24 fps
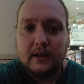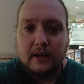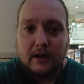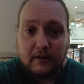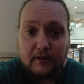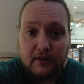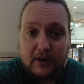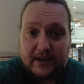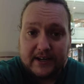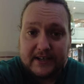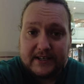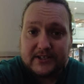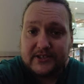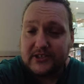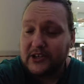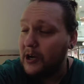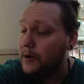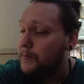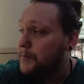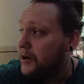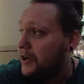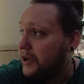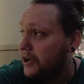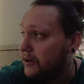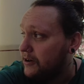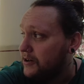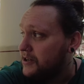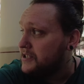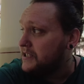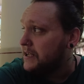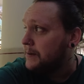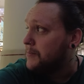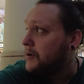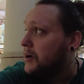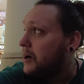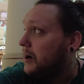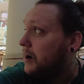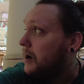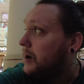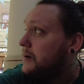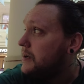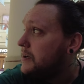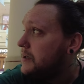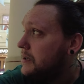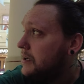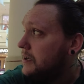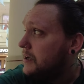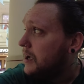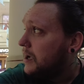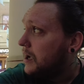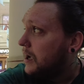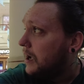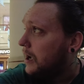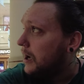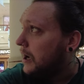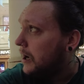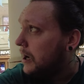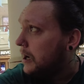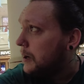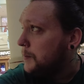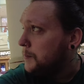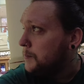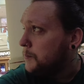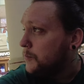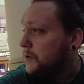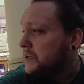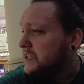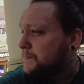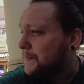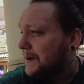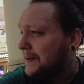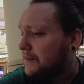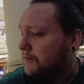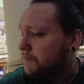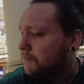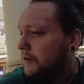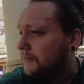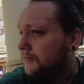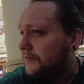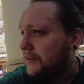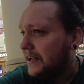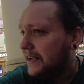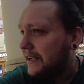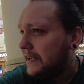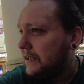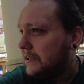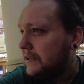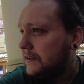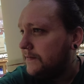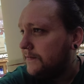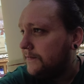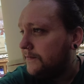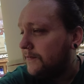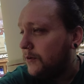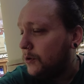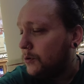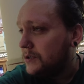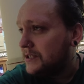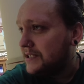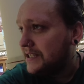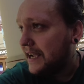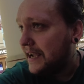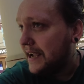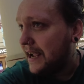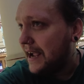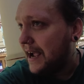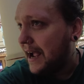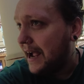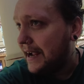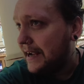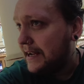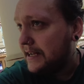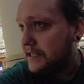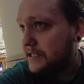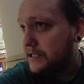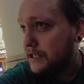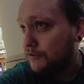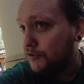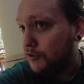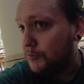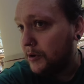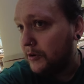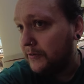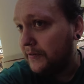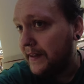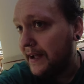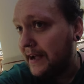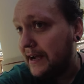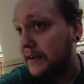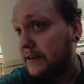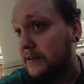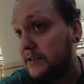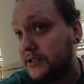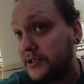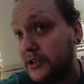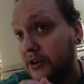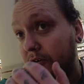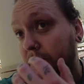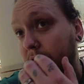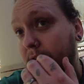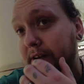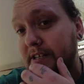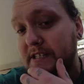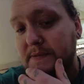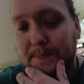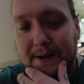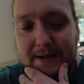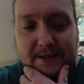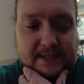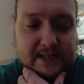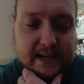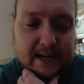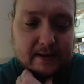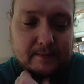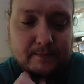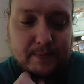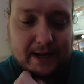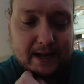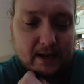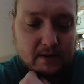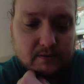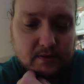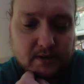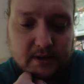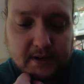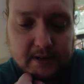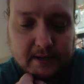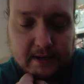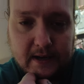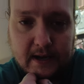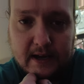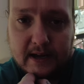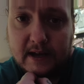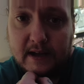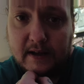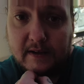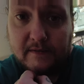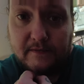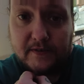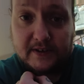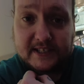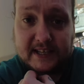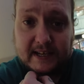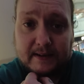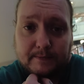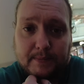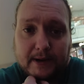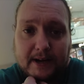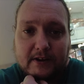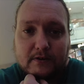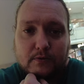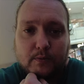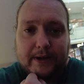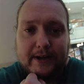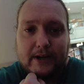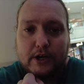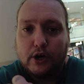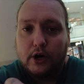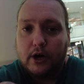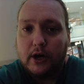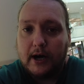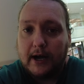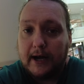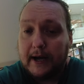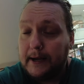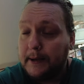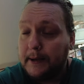All right, so procured a SIM card. We spent roughly 48 dirham on that, so that's about £10. For £10, we got